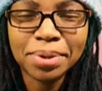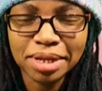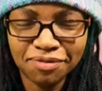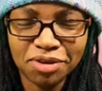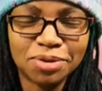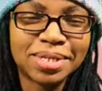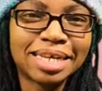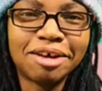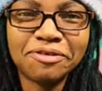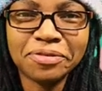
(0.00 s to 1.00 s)
Believe in
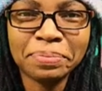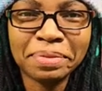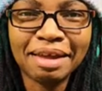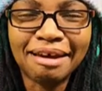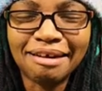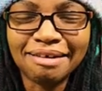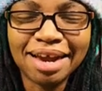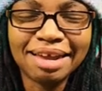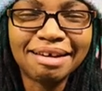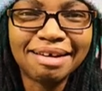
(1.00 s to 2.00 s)
yourself. All
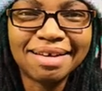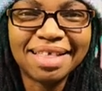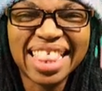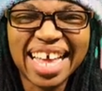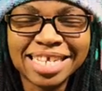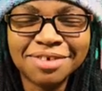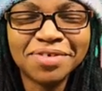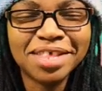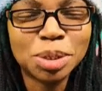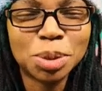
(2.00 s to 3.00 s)
right, y'all. That's it
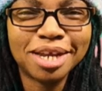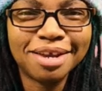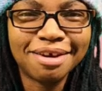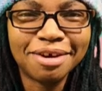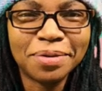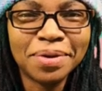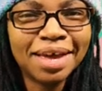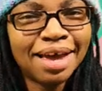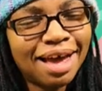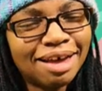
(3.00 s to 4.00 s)
for this video.
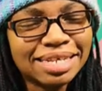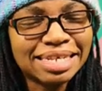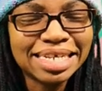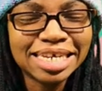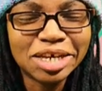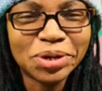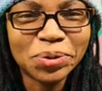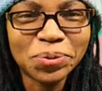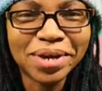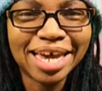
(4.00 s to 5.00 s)
I'll see
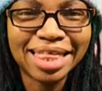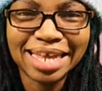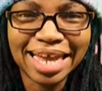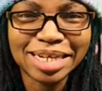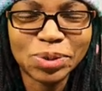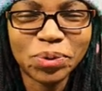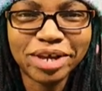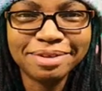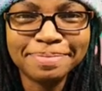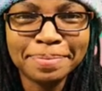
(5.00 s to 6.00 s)
you in the next
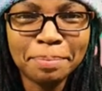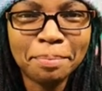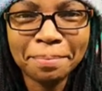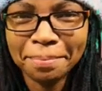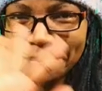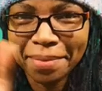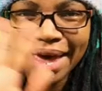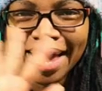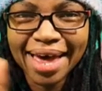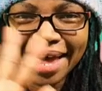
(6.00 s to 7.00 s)
one.
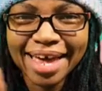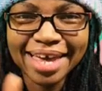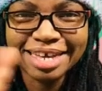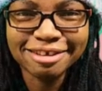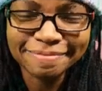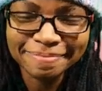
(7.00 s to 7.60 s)
Bye.